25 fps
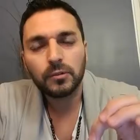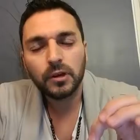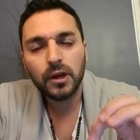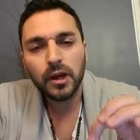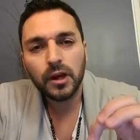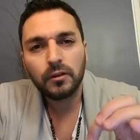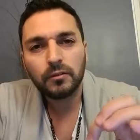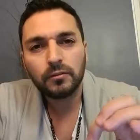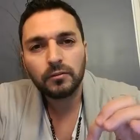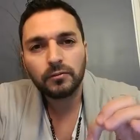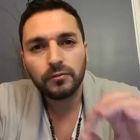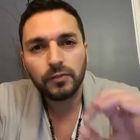
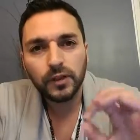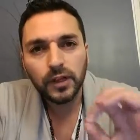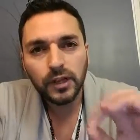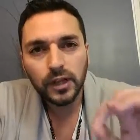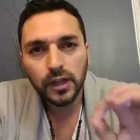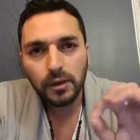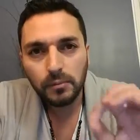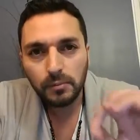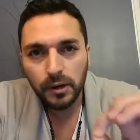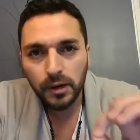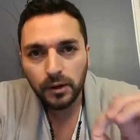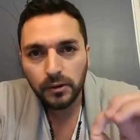love? Think
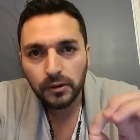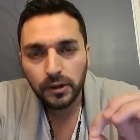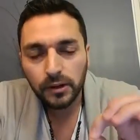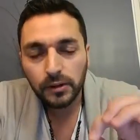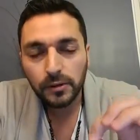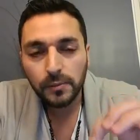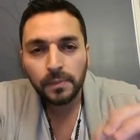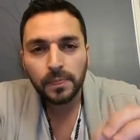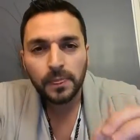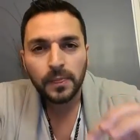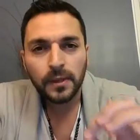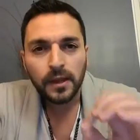about it.
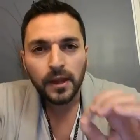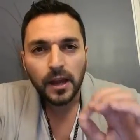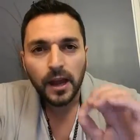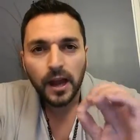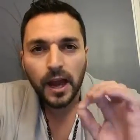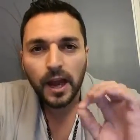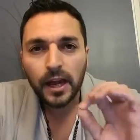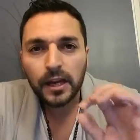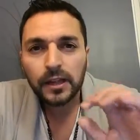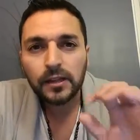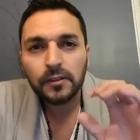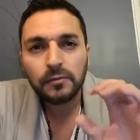
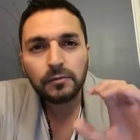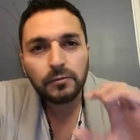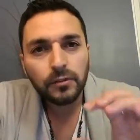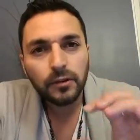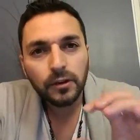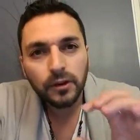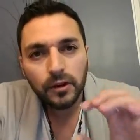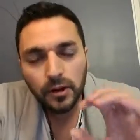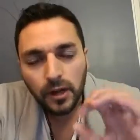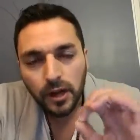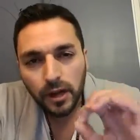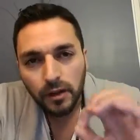Acting
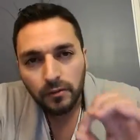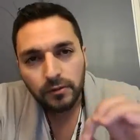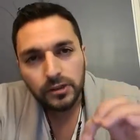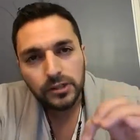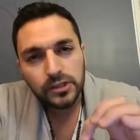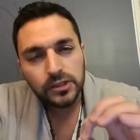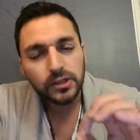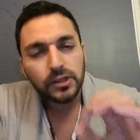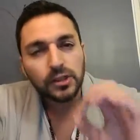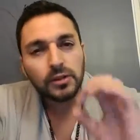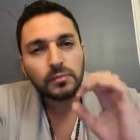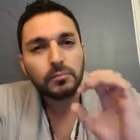from love
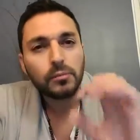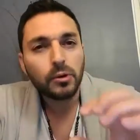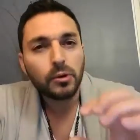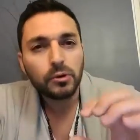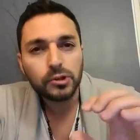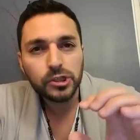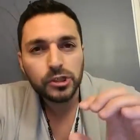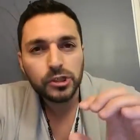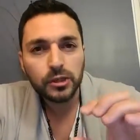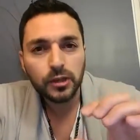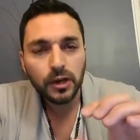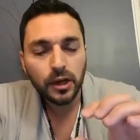is an
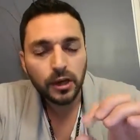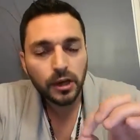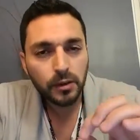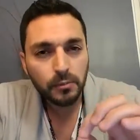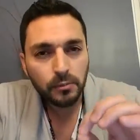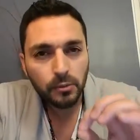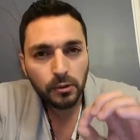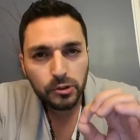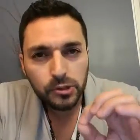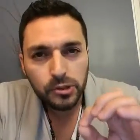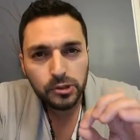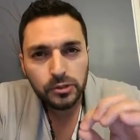
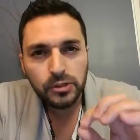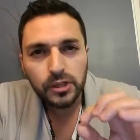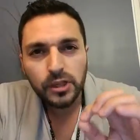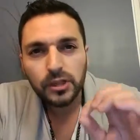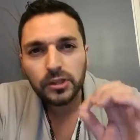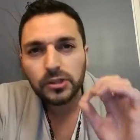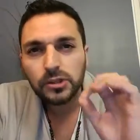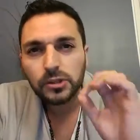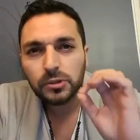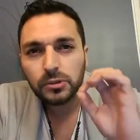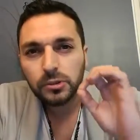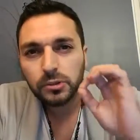emotion
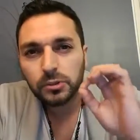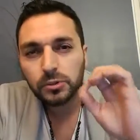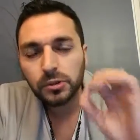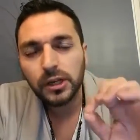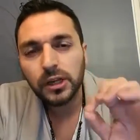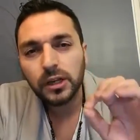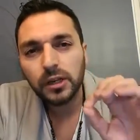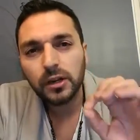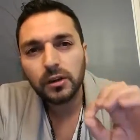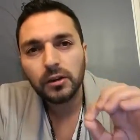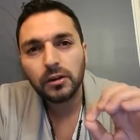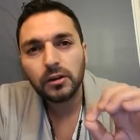that you
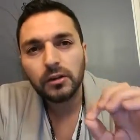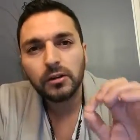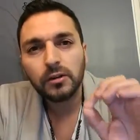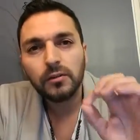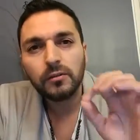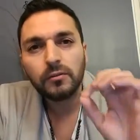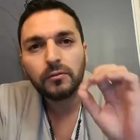trigger